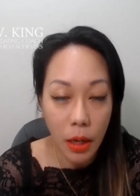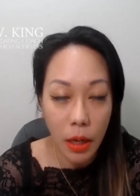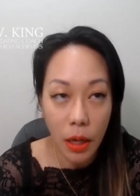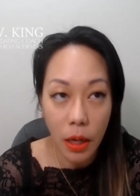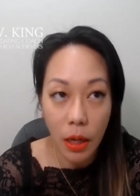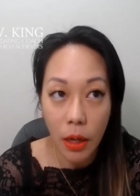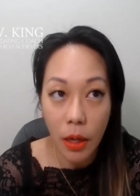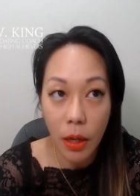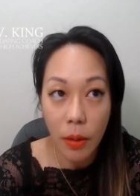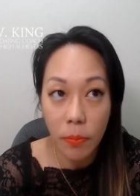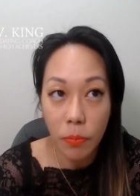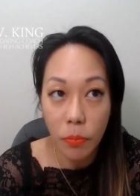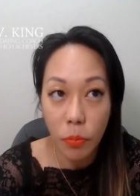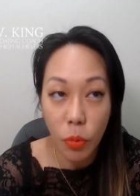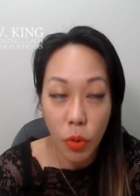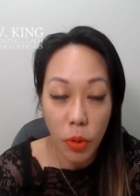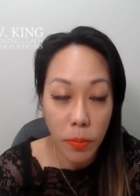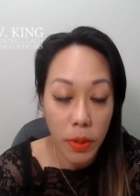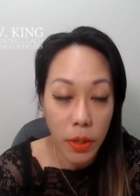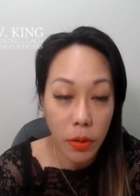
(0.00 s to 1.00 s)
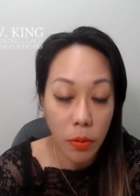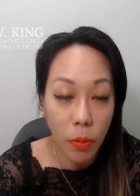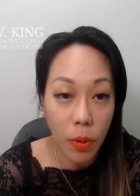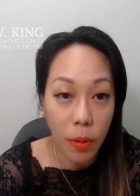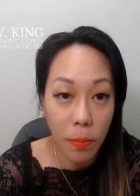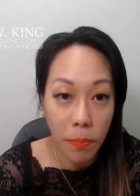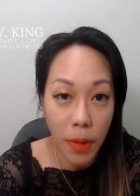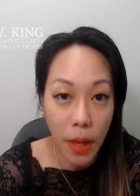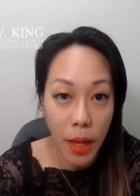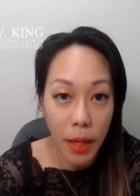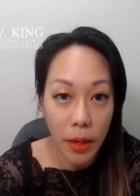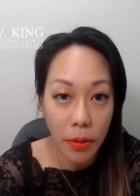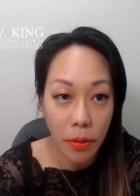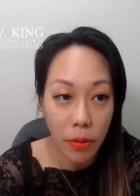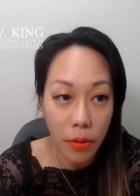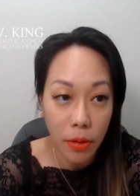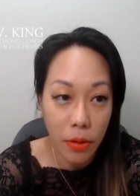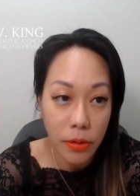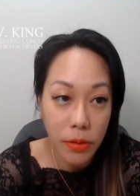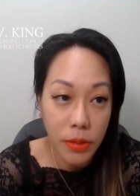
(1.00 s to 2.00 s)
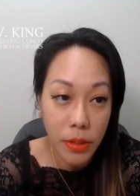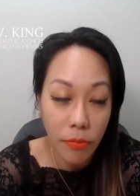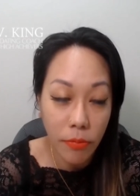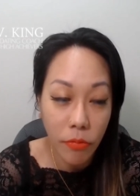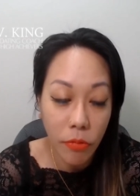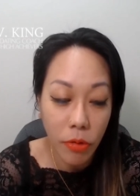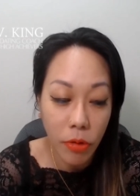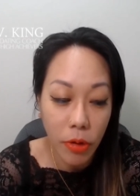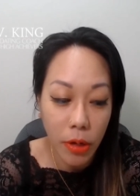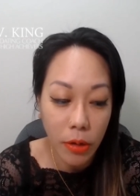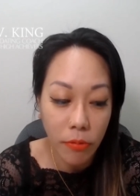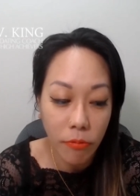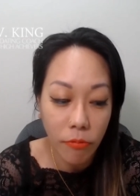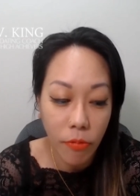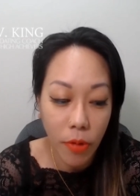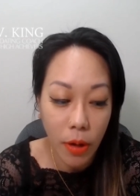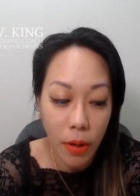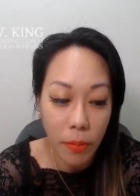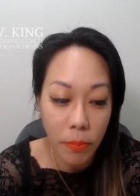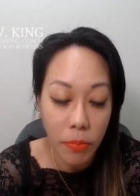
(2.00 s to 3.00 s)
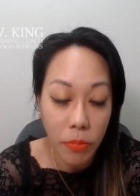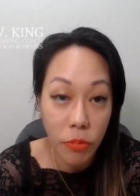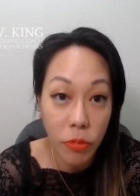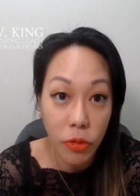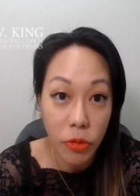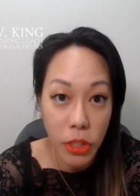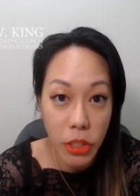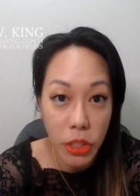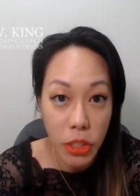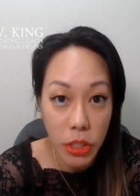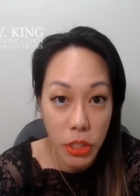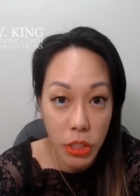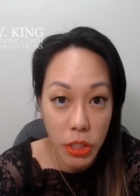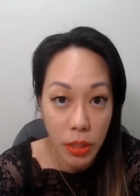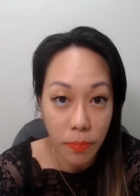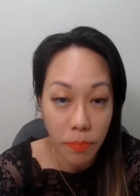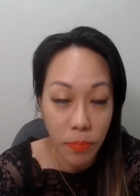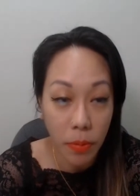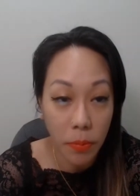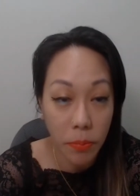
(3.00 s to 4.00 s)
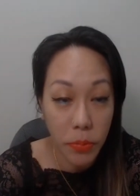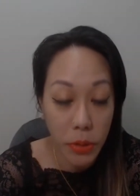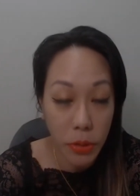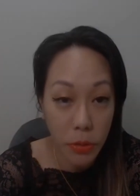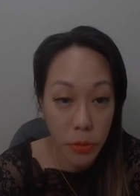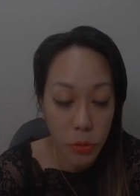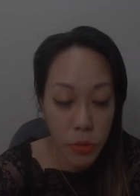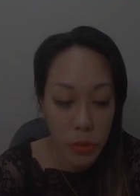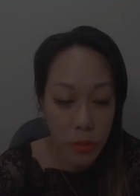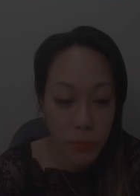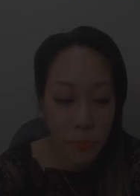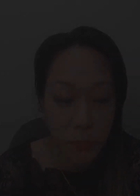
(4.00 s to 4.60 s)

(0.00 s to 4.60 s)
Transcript: women or men are suffering from relationship abuse.